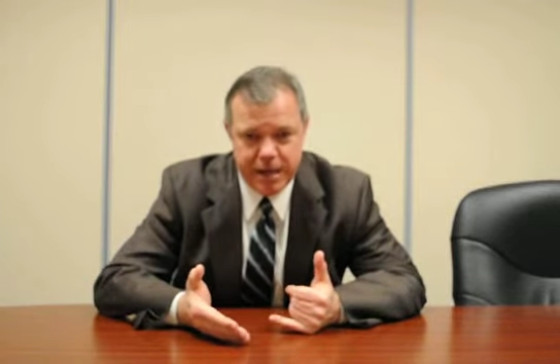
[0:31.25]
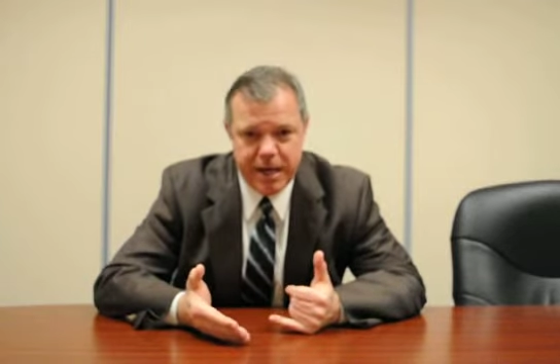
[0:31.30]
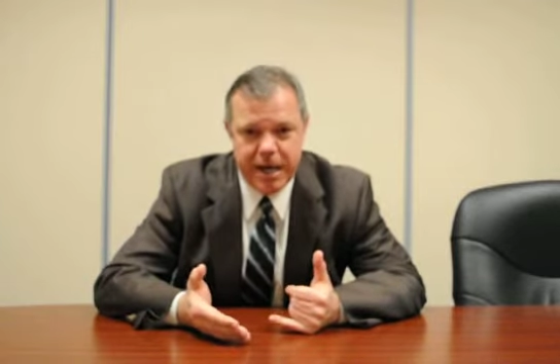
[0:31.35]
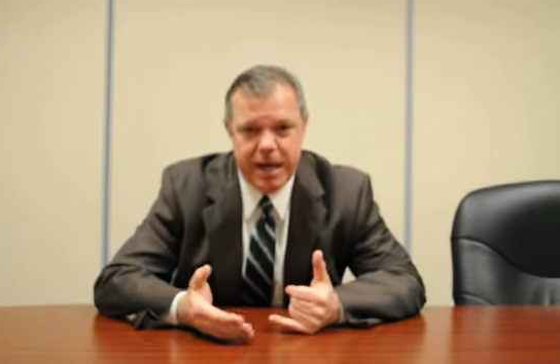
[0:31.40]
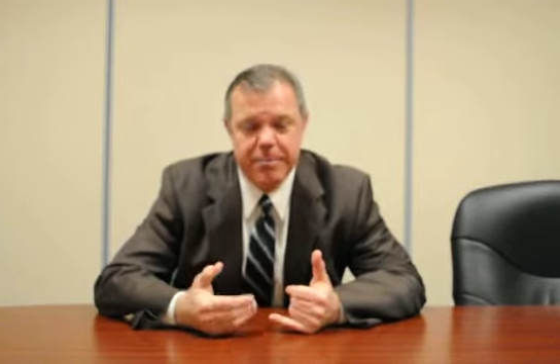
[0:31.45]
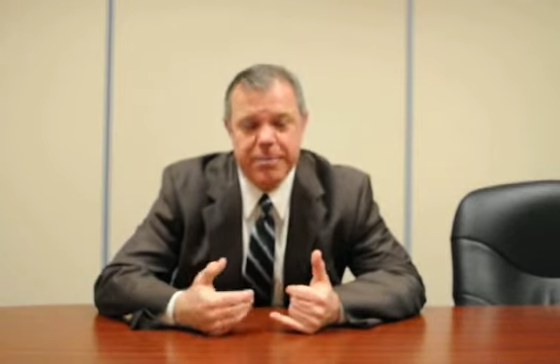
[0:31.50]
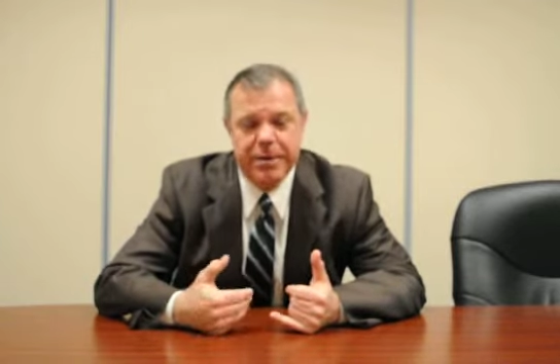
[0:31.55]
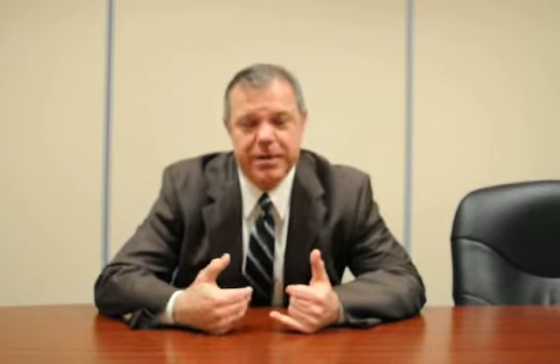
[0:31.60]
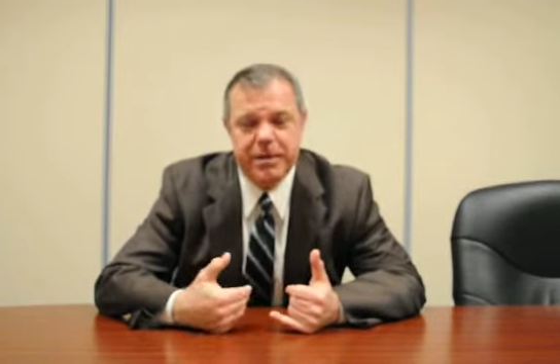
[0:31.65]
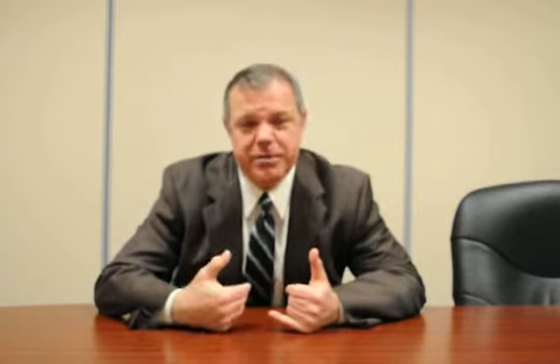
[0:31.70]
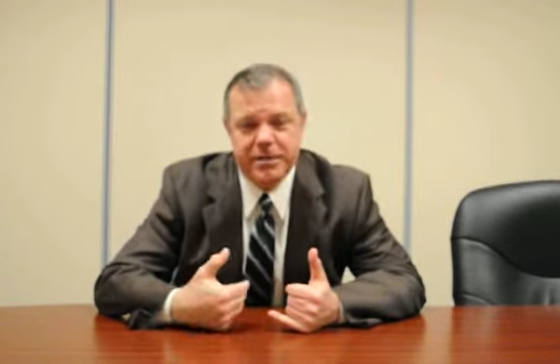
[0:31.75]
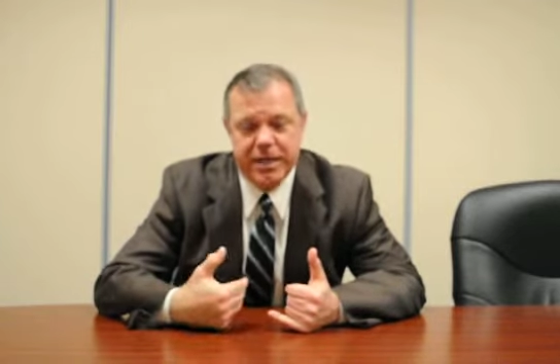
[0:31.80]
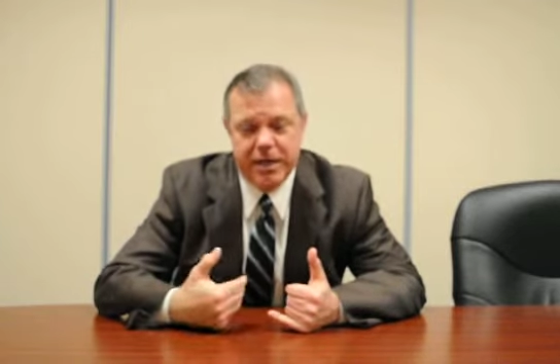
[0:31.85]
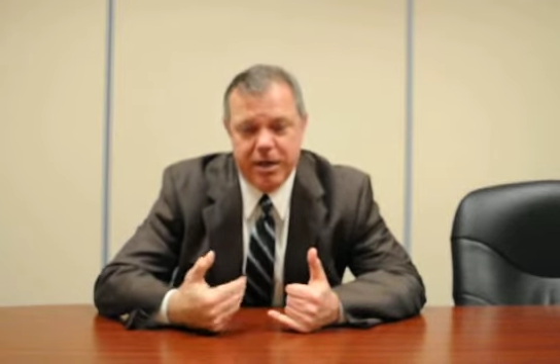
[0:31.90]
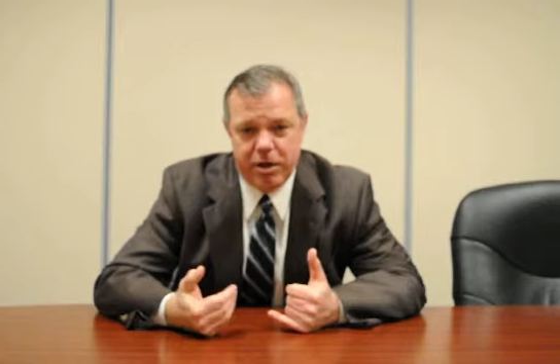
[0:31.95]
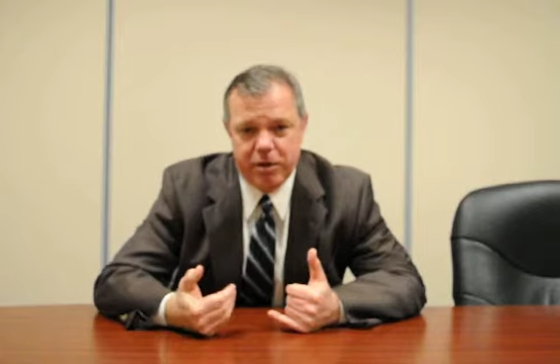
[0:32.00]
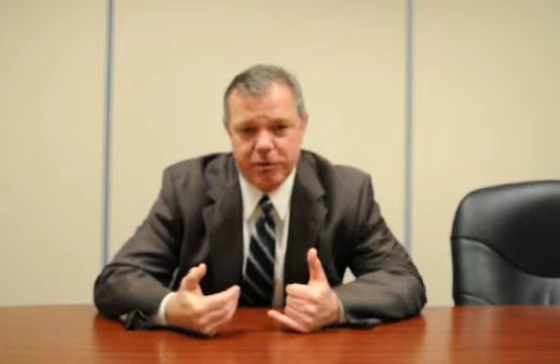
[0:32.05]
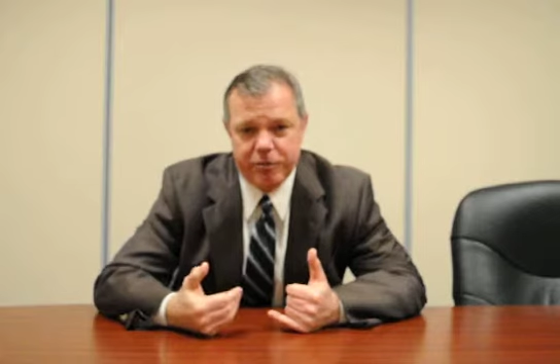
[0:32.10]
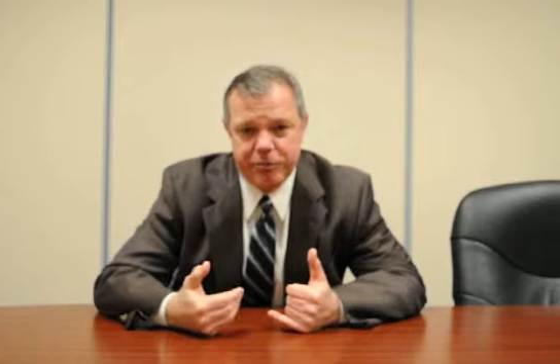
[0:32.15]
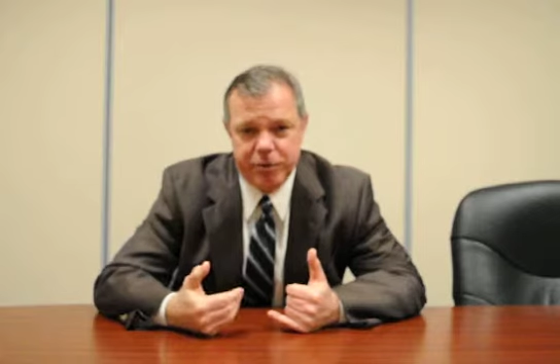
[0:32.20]
And because they
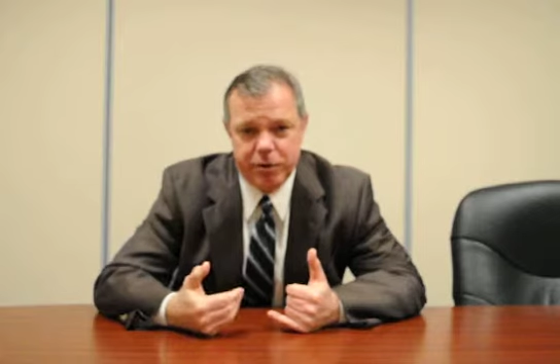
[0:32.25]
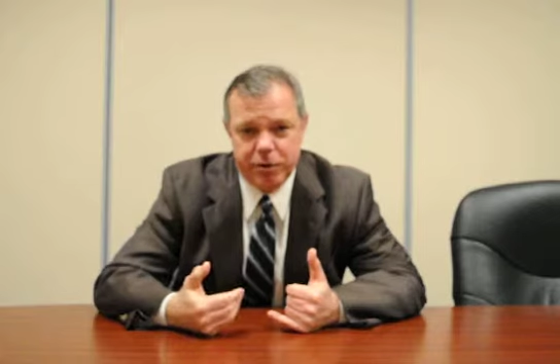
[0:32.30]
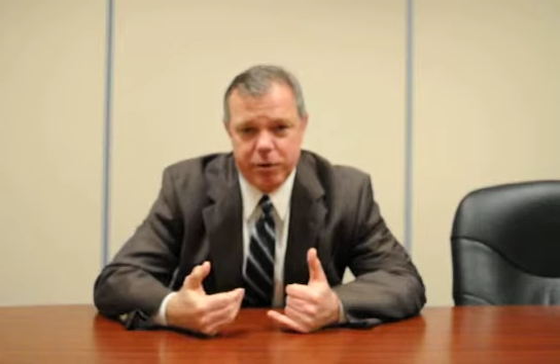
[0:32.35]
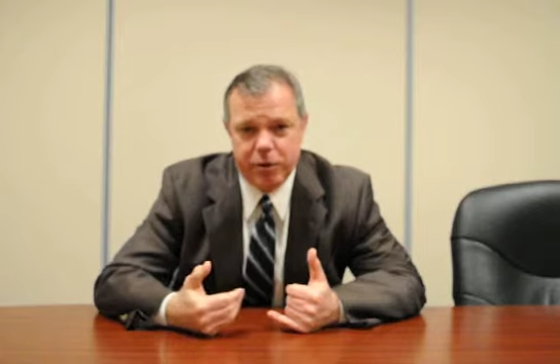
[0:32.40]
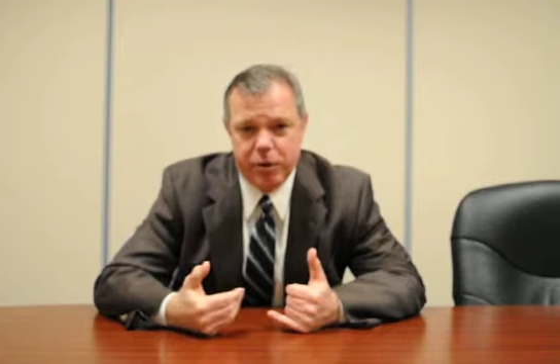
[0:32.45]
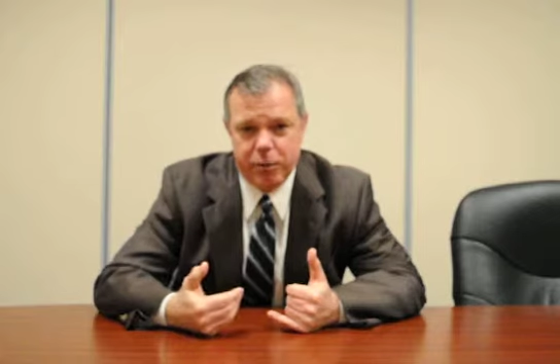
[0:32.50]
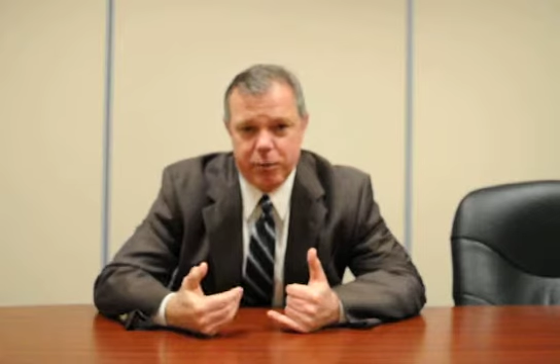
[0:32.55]
also